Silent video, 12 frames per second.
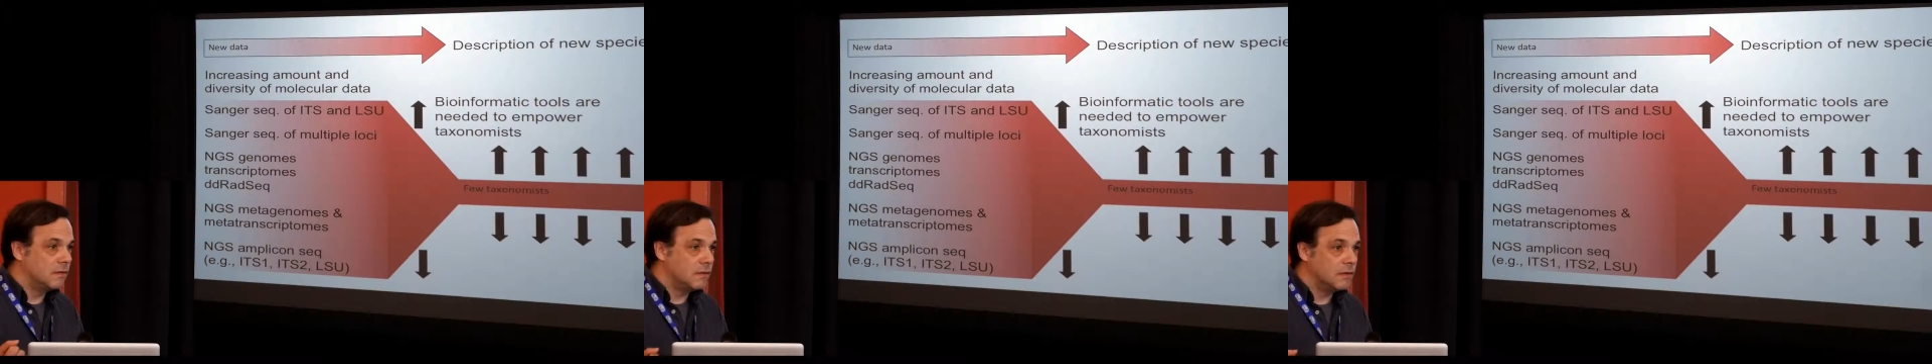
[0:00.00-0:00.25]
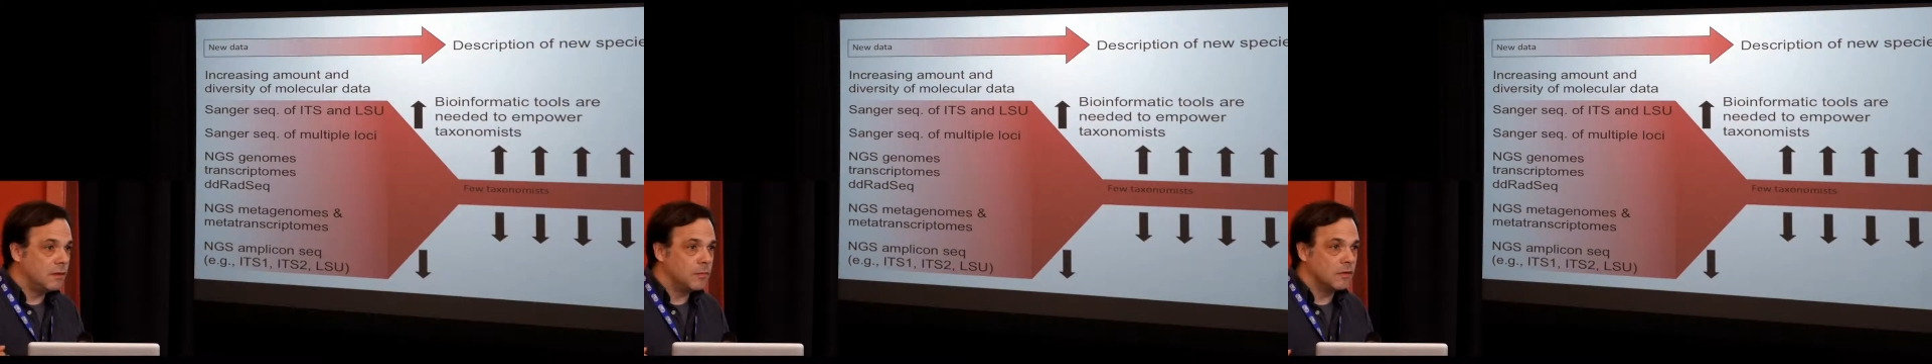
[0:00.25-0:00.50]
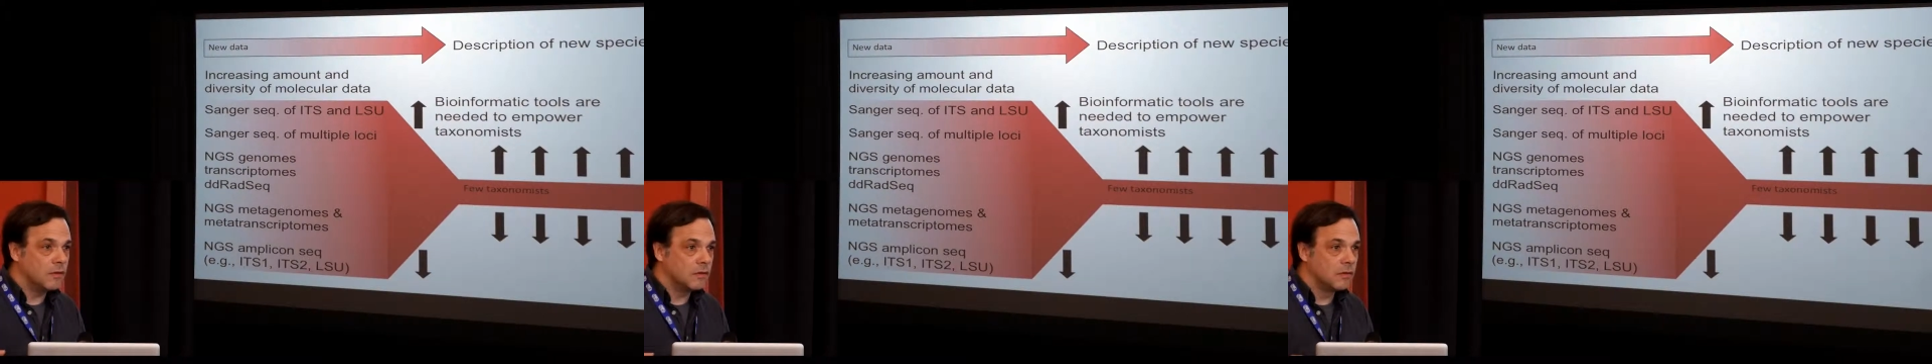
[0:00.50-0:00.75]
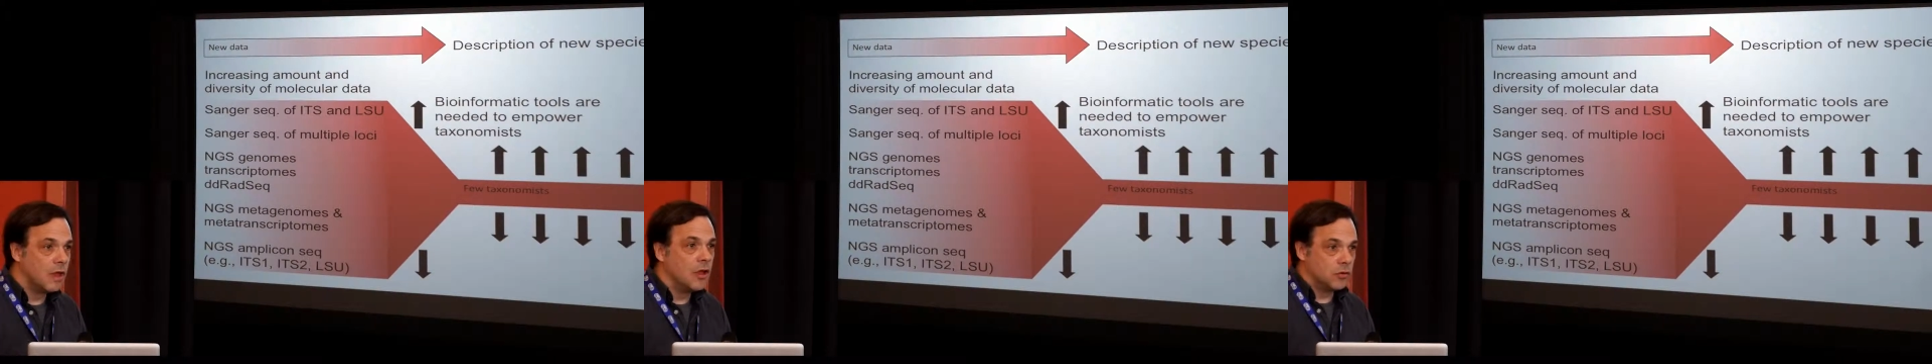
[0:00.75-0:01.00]

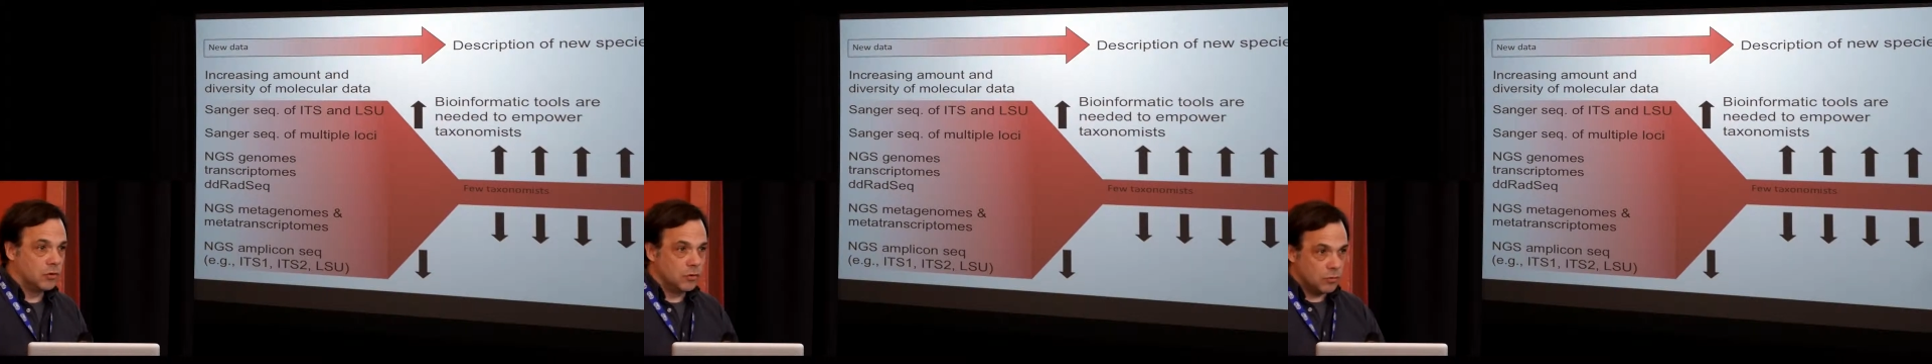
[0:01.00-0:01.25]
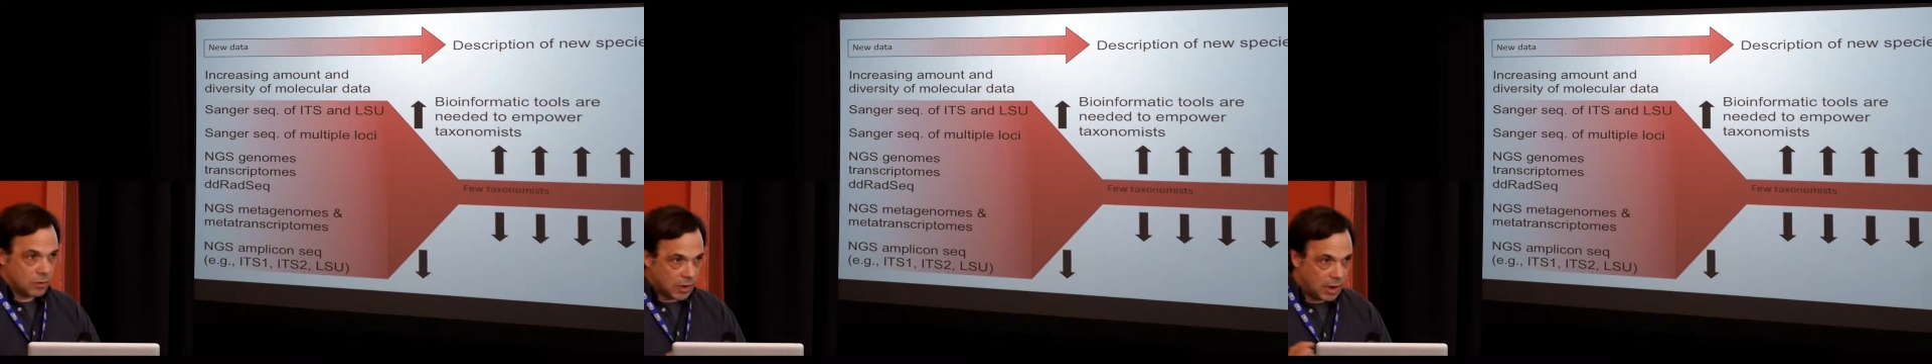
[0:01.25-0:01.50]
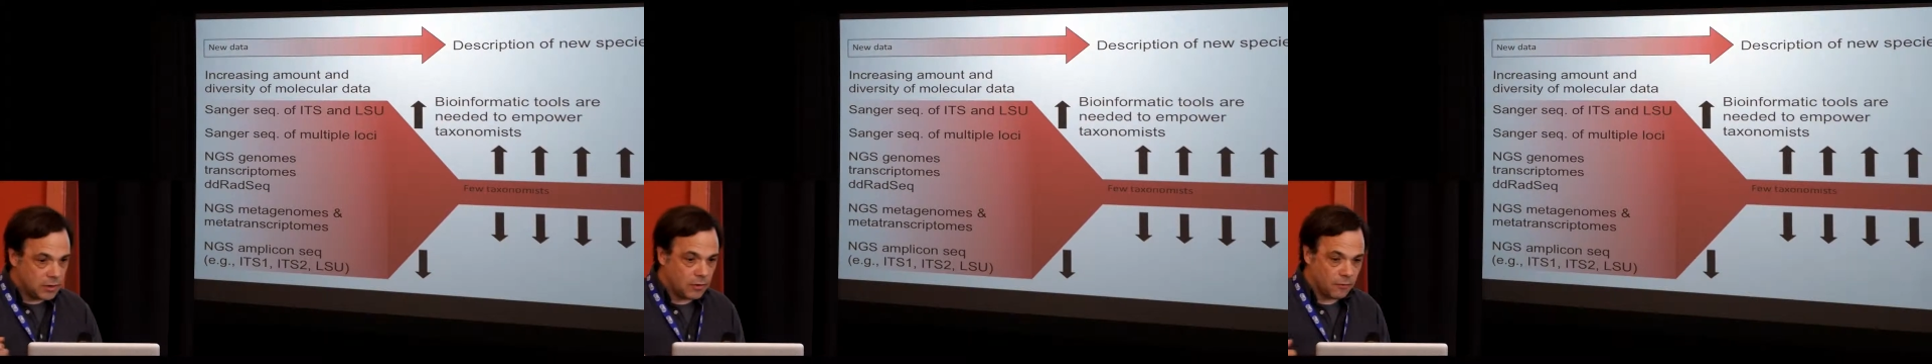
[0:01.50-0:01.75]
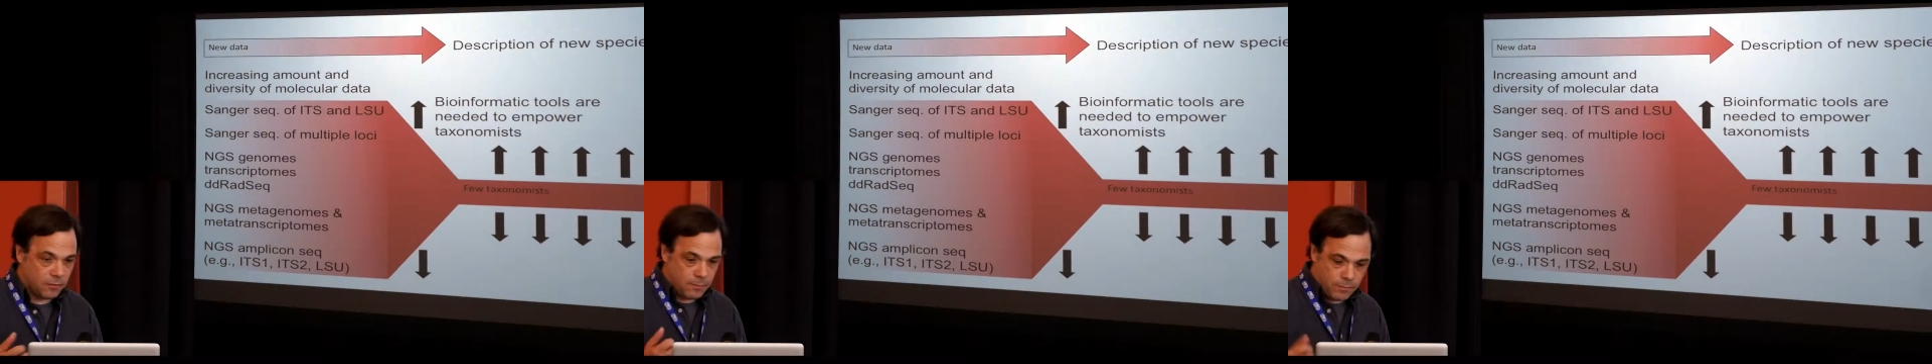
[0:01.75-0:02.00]
systematists to kind
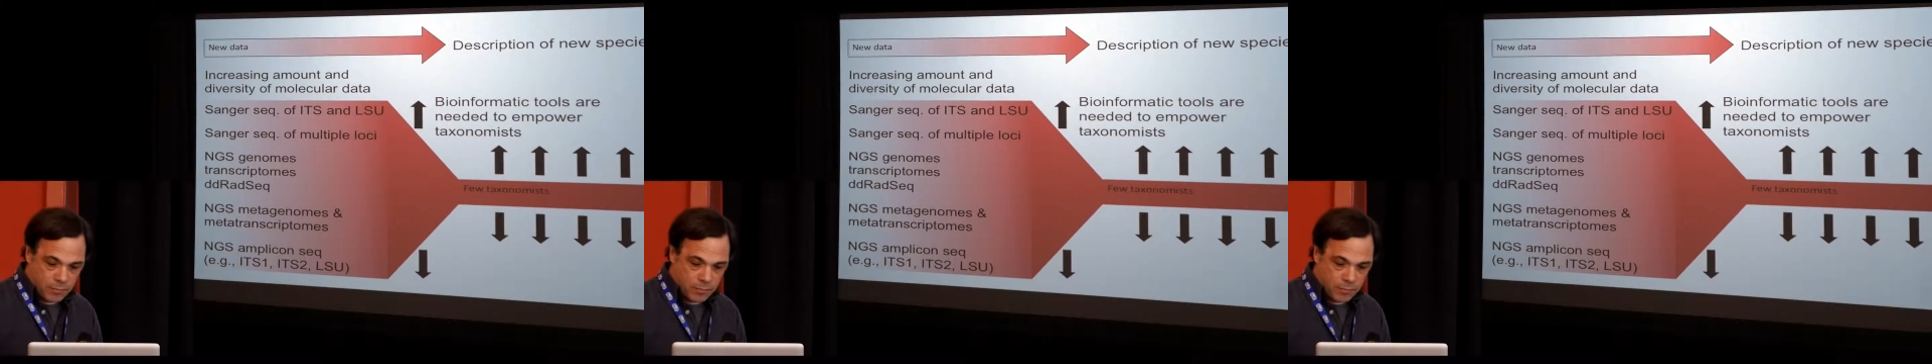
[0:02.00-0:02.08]
of